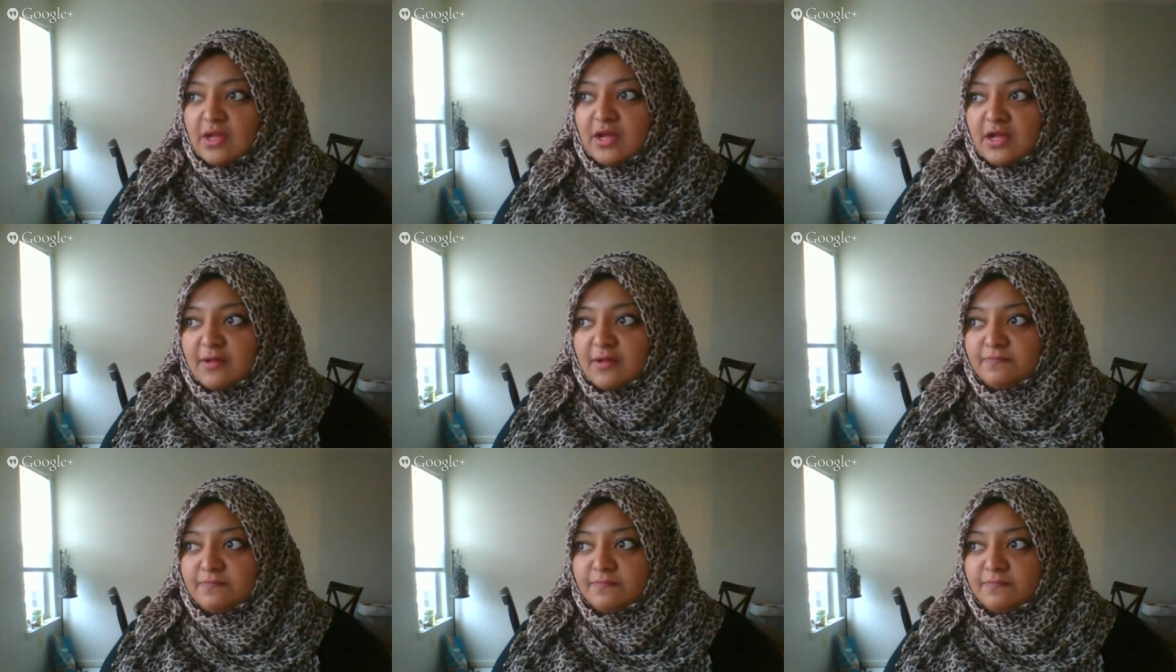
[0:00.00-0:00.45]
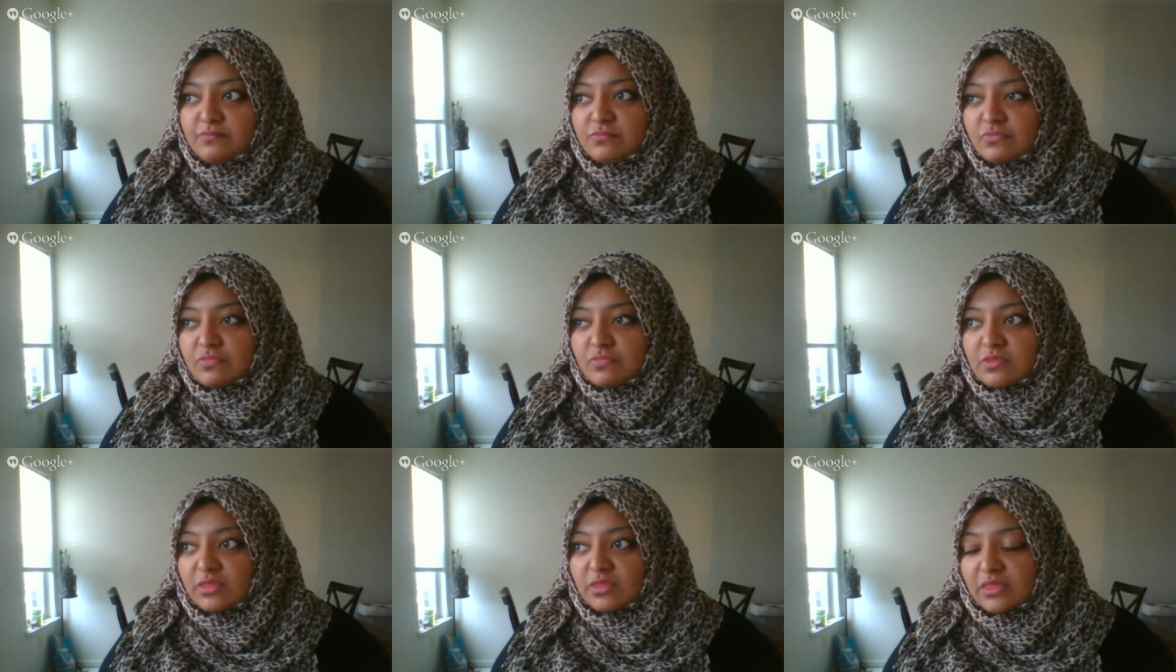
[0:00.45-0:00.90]

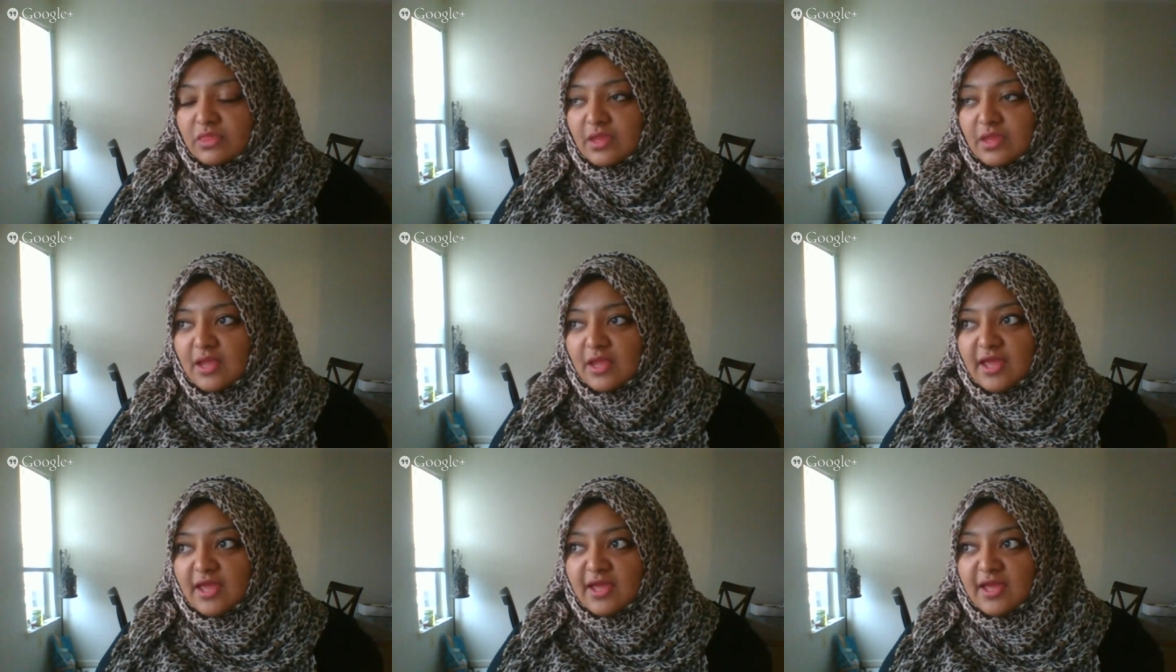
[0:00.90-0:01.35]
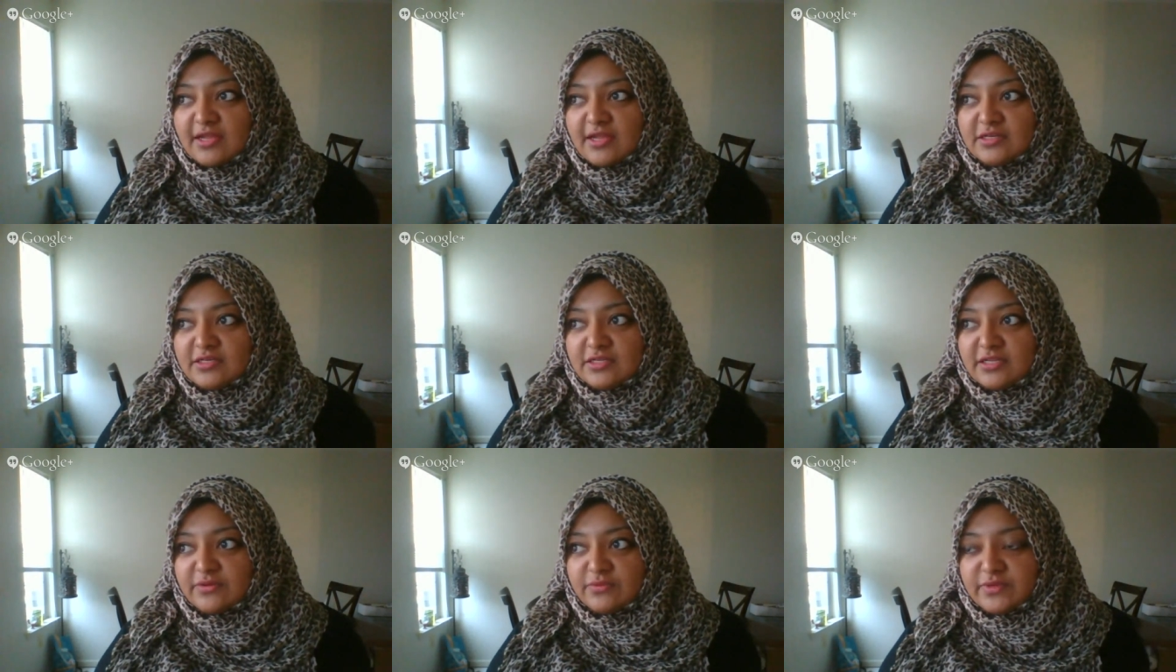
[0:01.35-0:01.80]
and
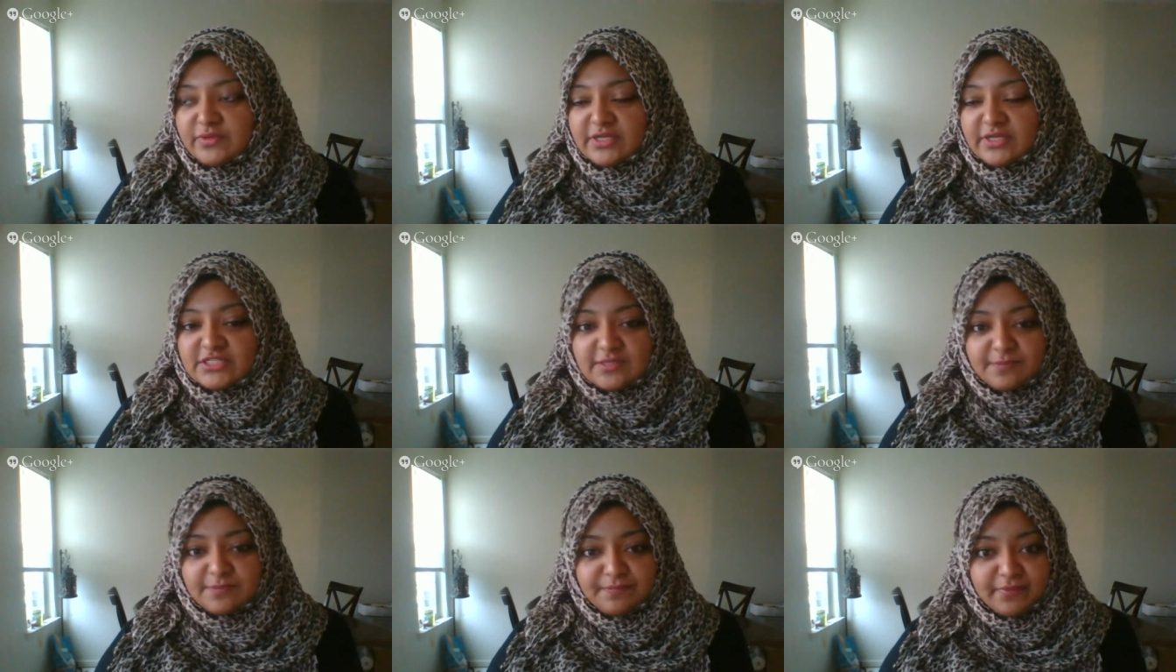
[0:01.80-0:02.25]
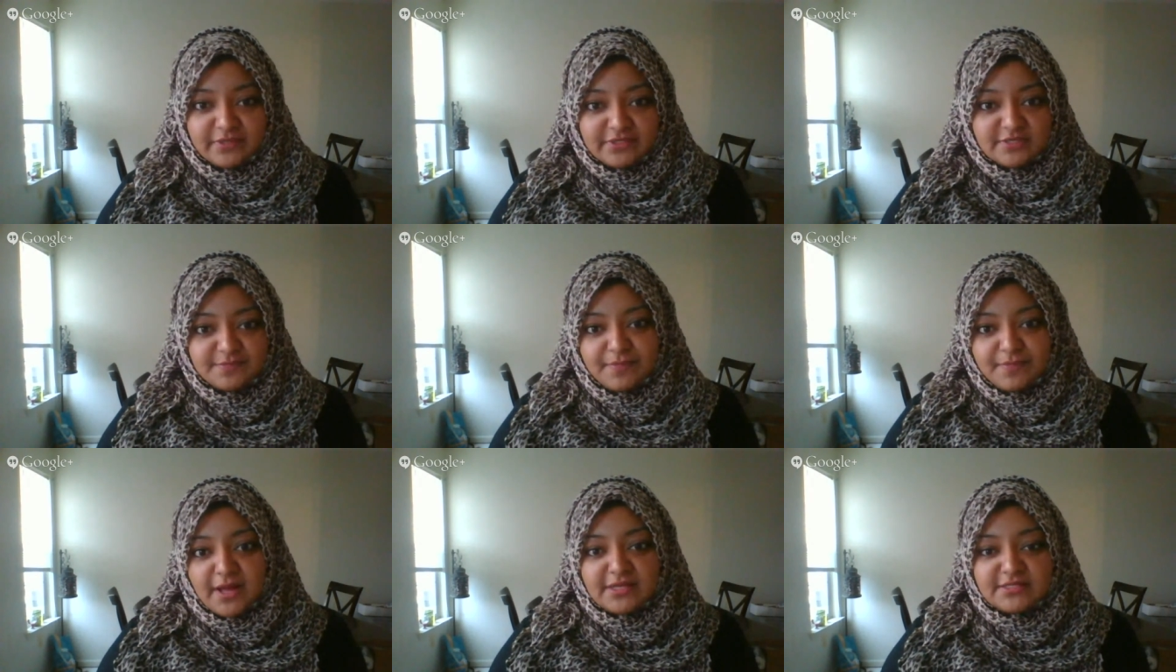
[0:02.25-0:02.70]
it's
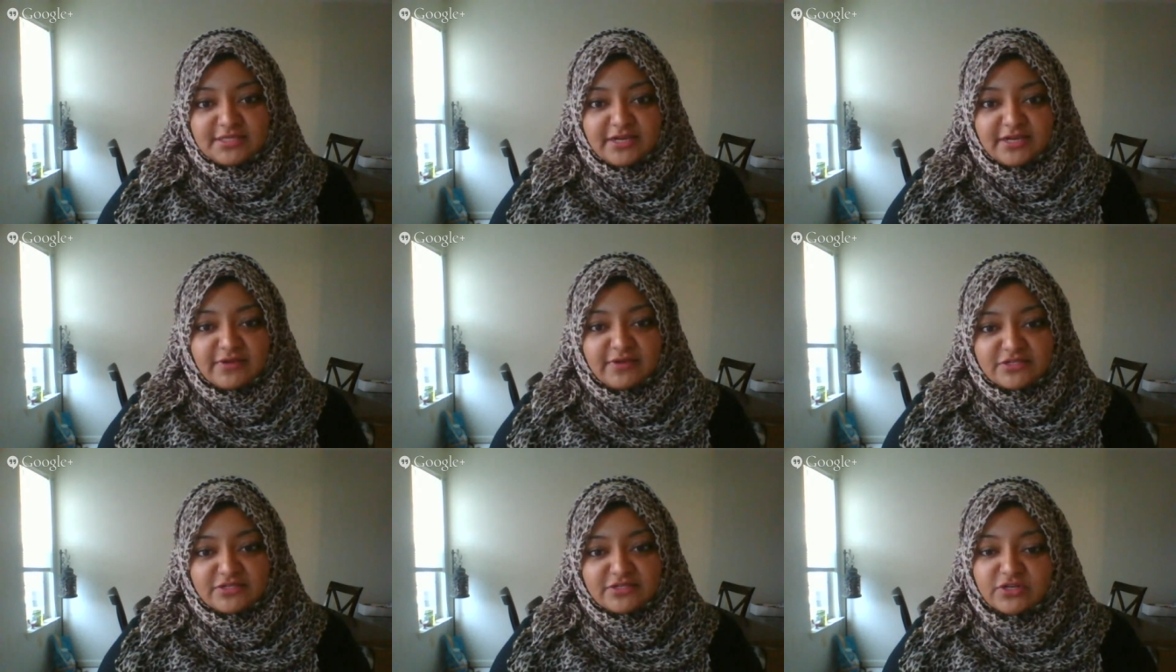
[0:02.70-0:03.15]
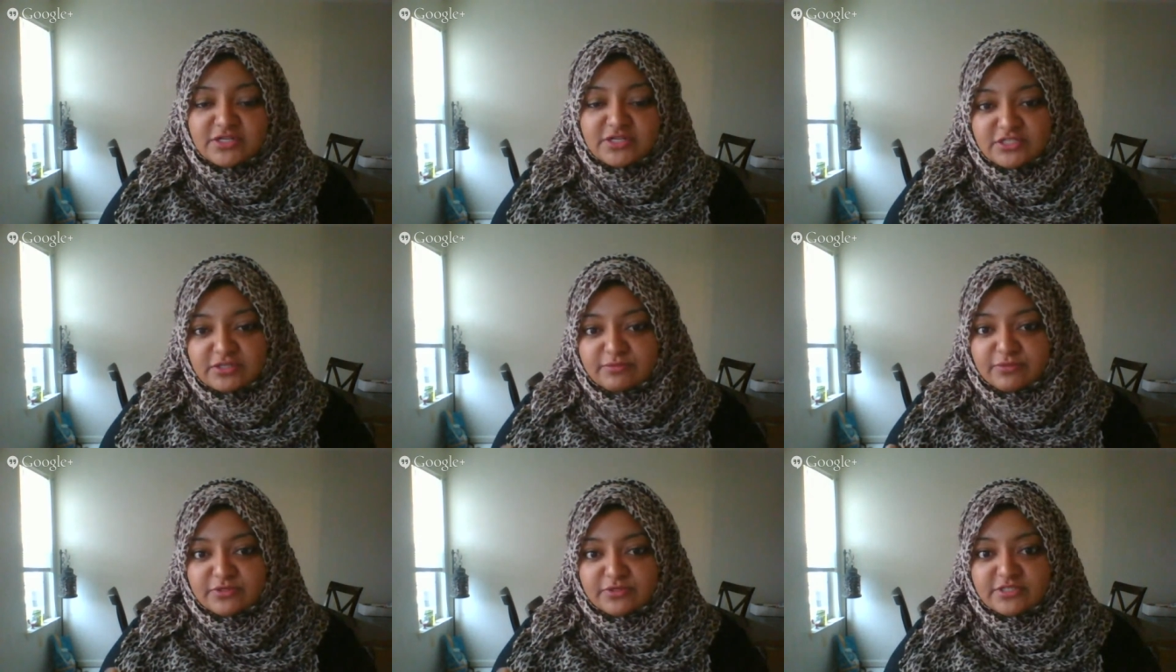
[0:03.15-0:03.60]
a Pakistani restaurant,
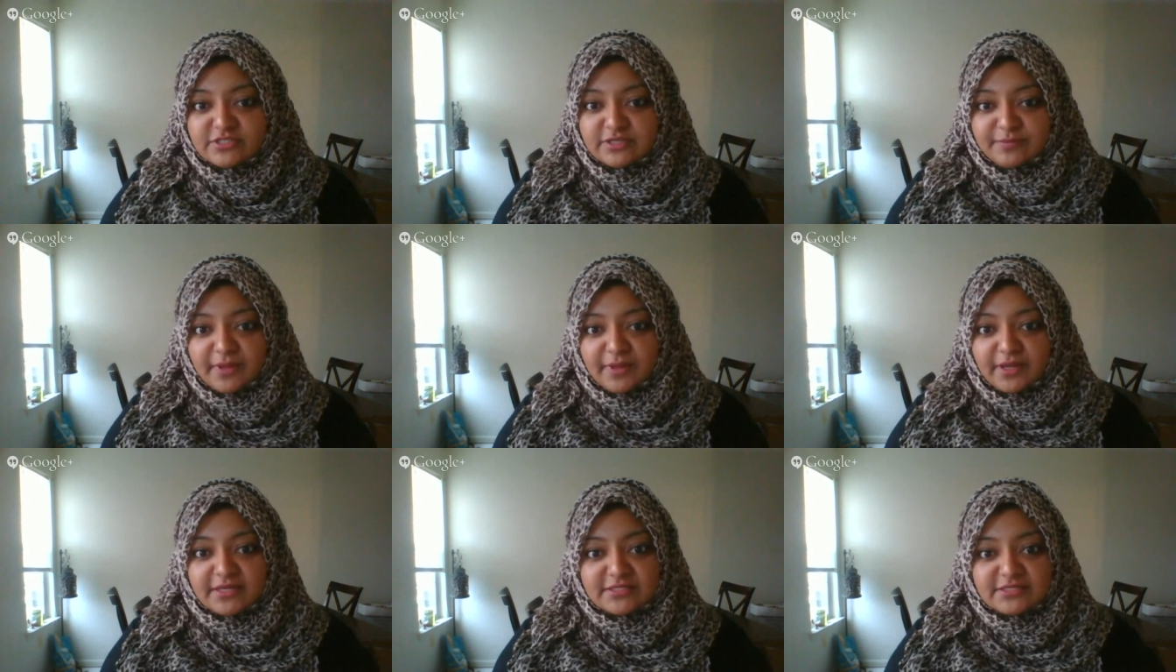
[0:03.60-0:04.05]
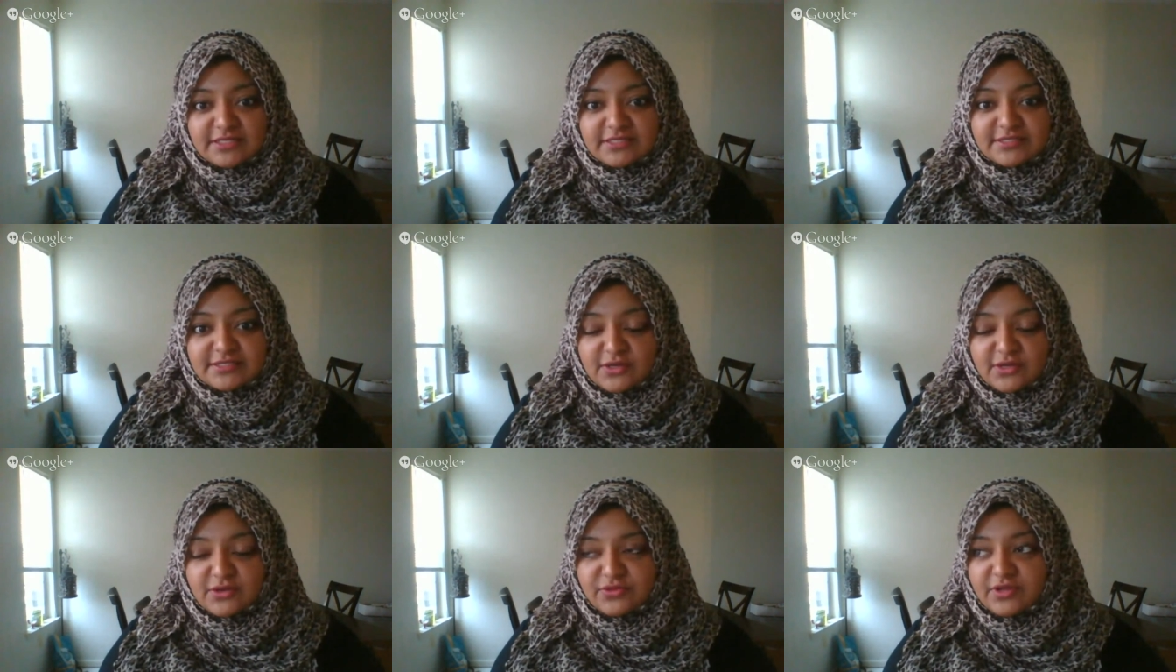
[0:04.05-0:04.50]
so mostly
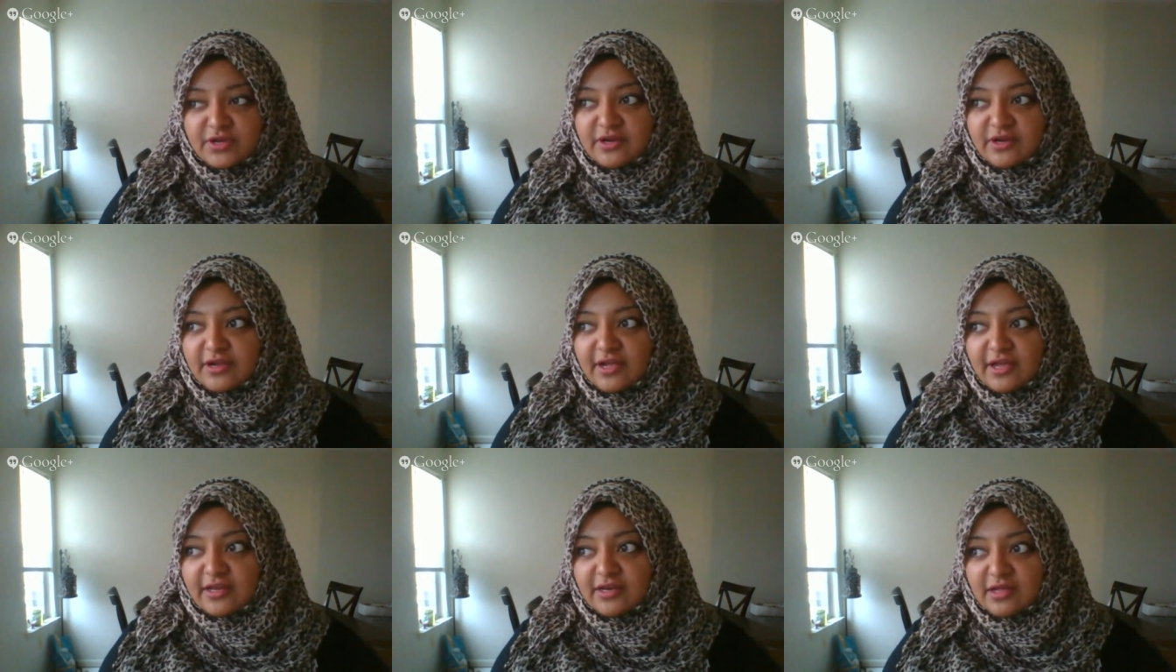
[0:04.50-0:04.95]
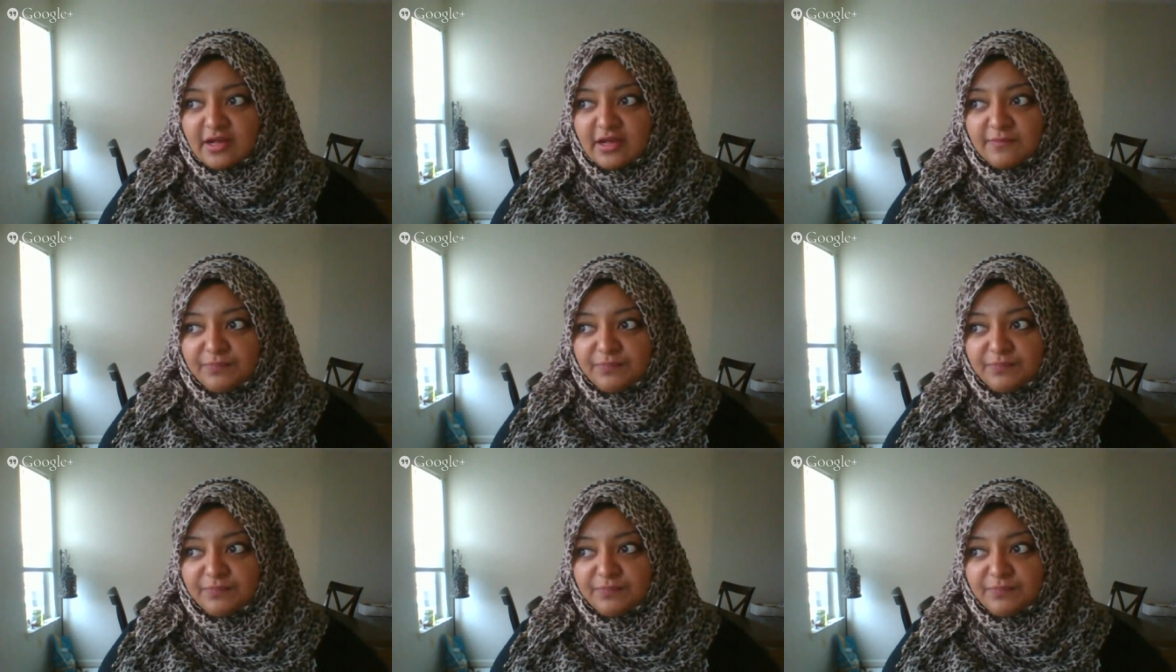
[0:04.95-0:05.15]
Pakistanis go there, and